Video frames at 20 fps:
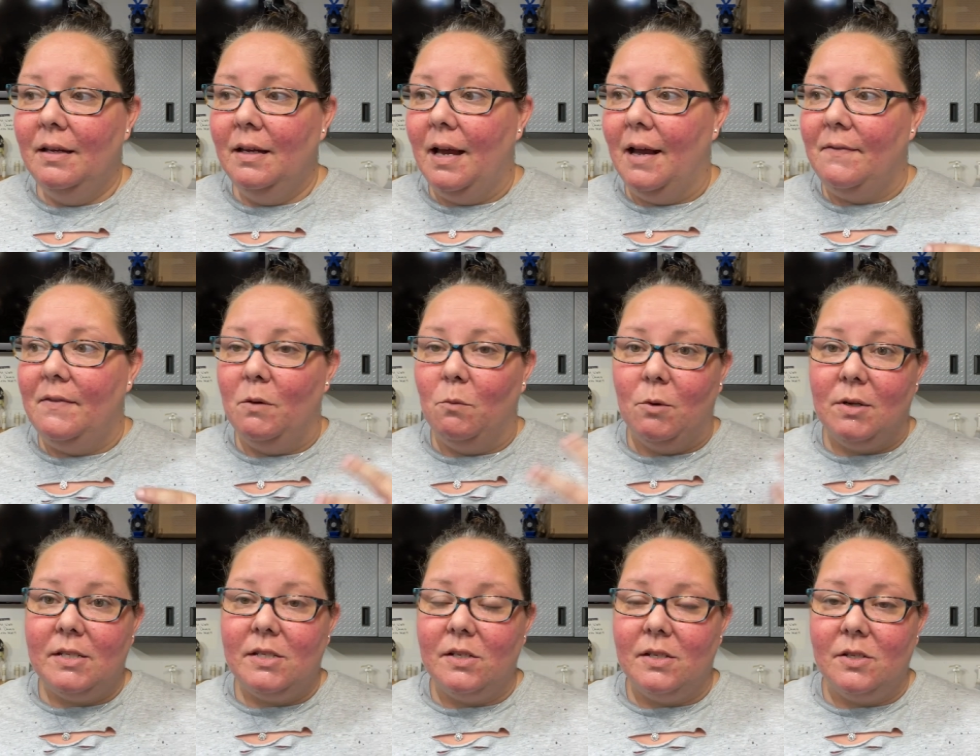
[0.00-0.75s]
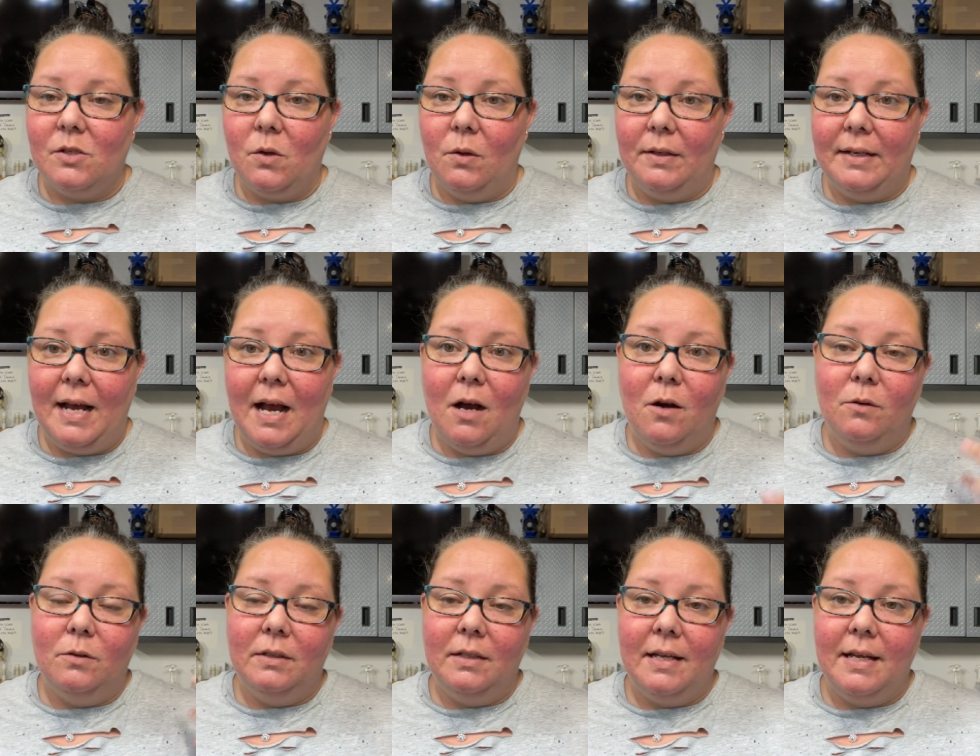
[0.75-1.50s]
And then once it's sold
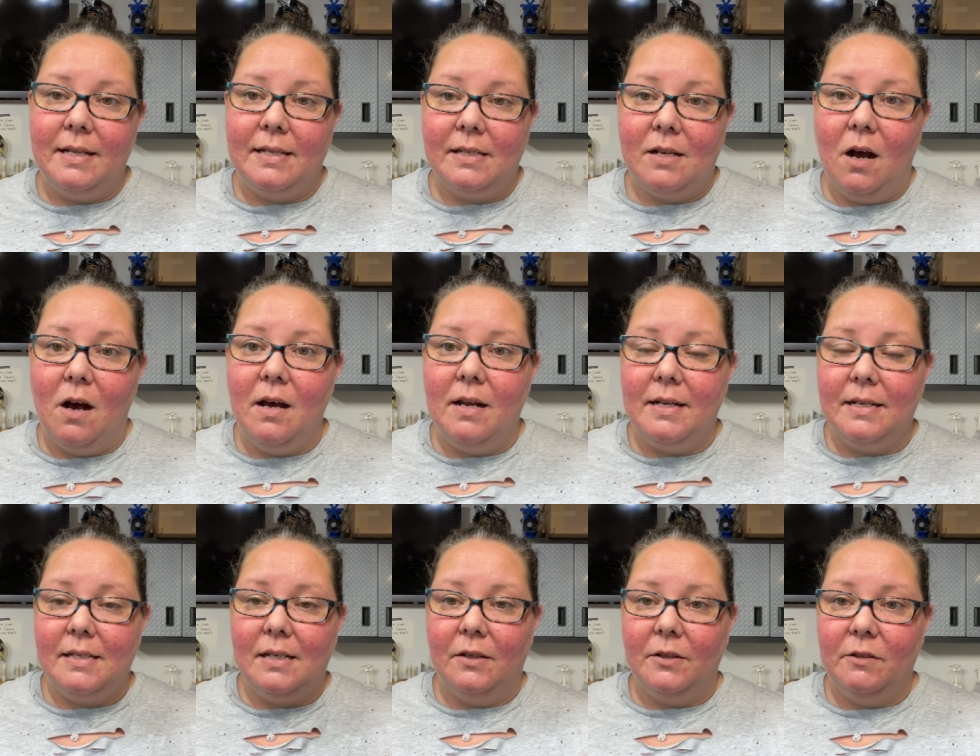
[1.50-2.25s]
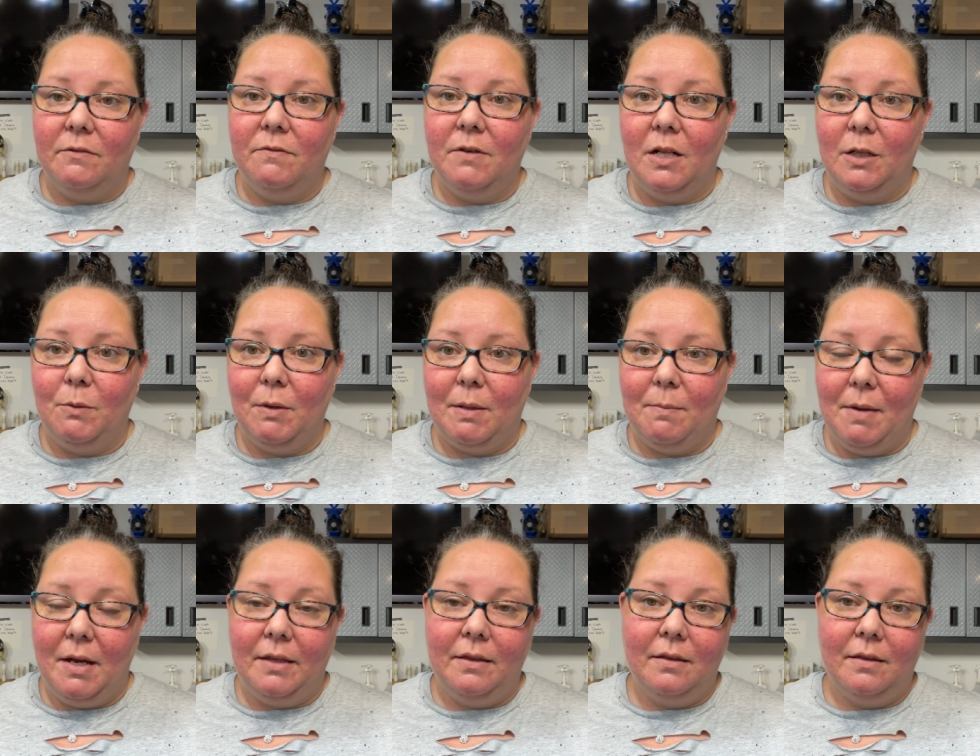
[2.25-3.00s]
out, it's gone until the following
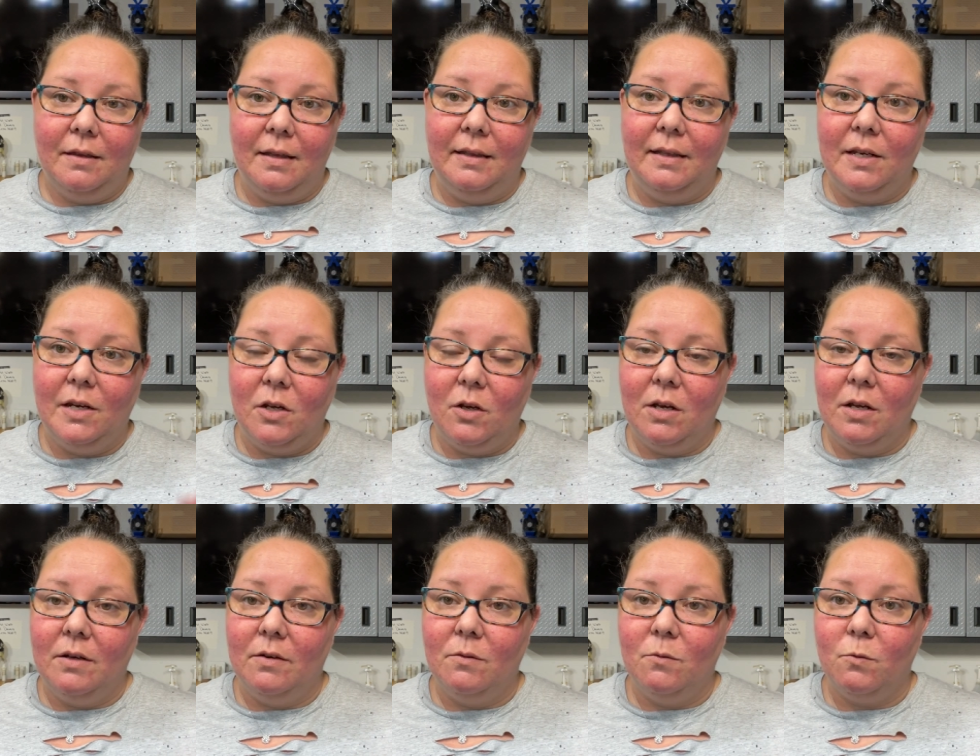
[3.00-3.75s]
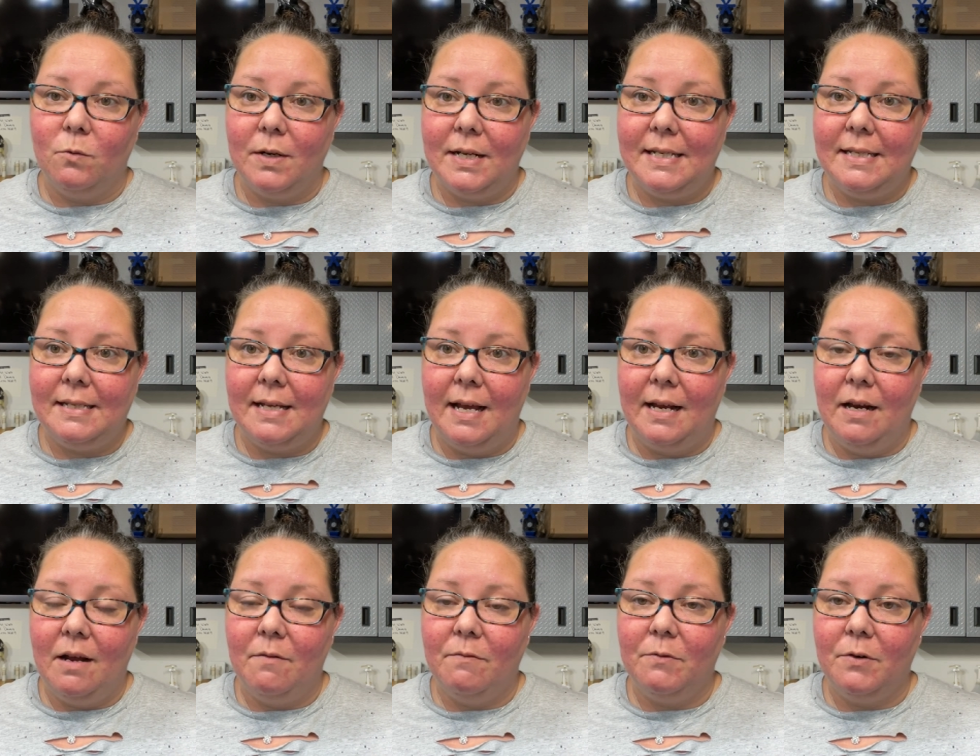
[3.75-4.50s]
month. And then you can
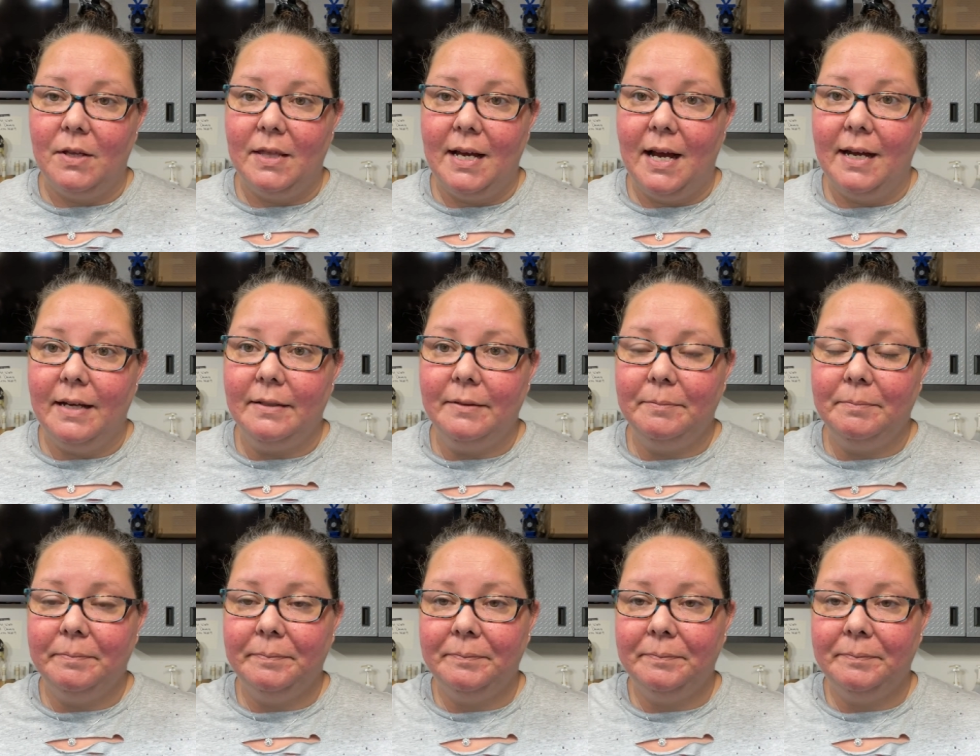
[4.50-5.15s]
re-sign up for that.